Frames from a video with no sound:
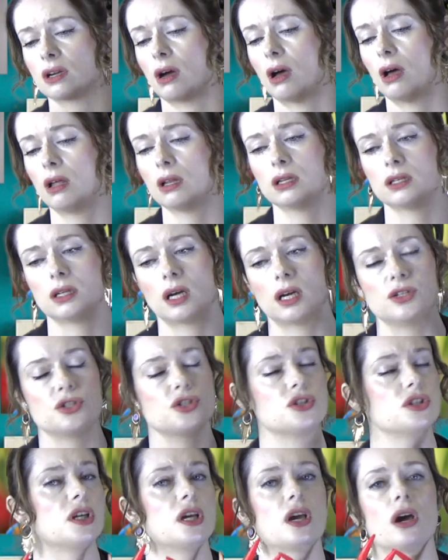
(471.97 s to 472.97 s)
colonized
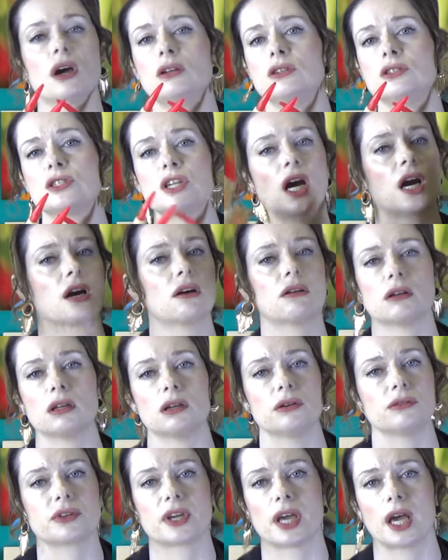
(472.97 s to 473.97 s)
the entirety
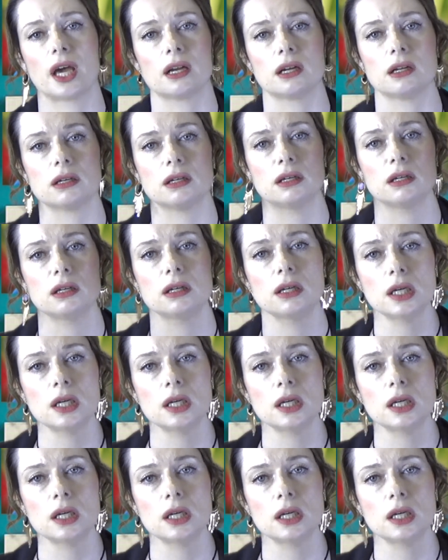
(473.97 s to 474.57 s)
of Canada,